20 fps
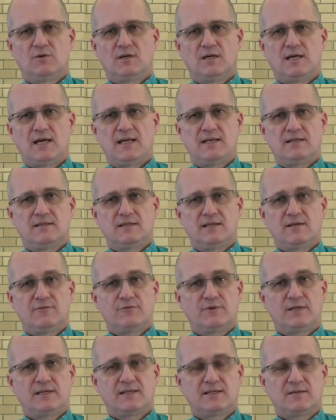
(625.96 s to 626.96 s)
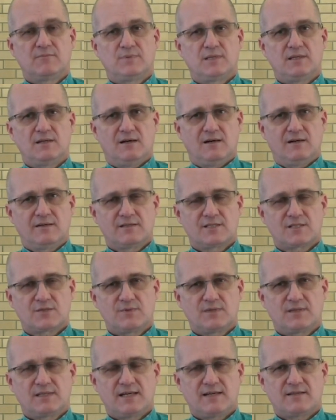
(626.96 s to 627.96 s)
And if we can be honest
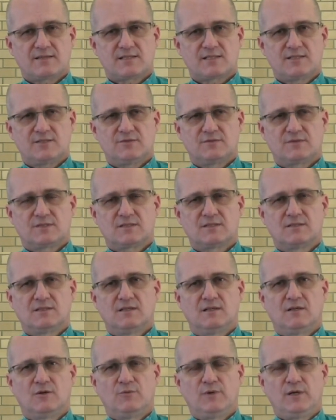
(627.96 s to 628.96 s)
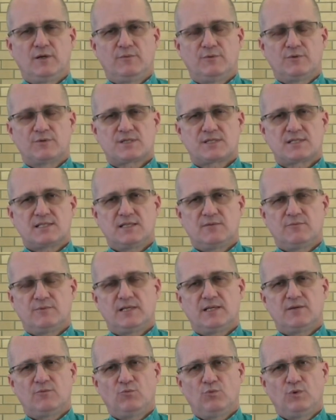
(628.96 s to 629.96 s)
with ourselves, we will see
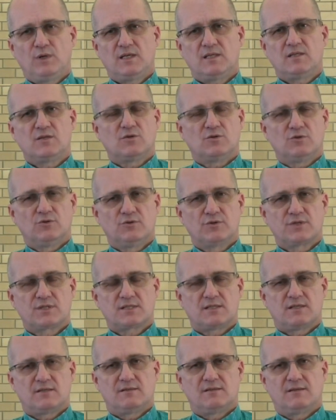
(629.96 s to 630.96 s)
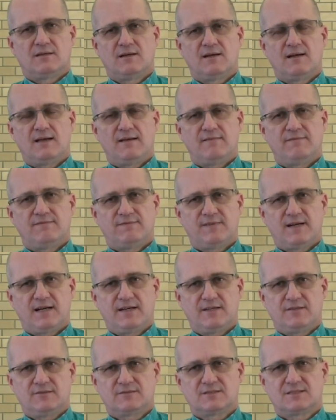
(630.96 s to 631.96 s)
where we also have
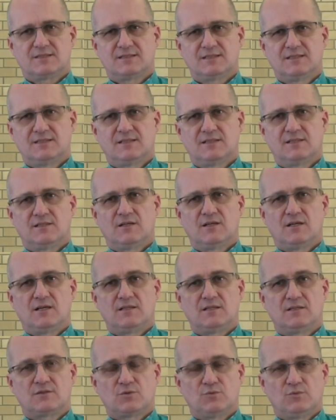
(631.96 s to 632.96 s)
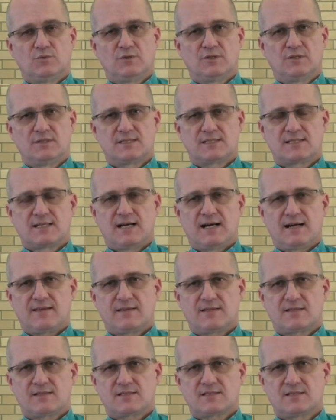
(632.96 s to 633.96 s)
failed and towards
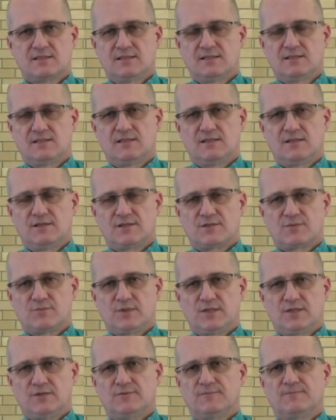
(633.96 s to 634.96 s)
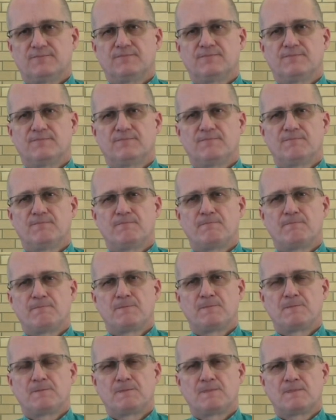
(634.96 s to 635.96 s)
others as well.
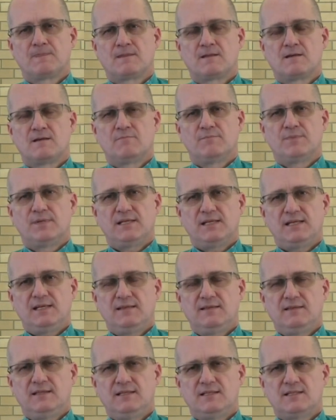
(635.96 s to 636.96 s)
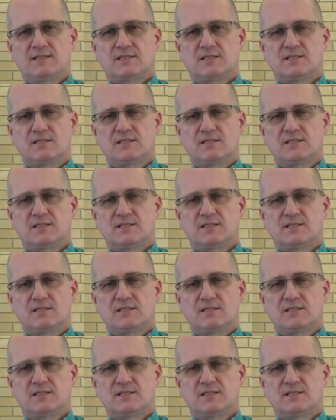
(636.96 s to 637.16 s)
But in these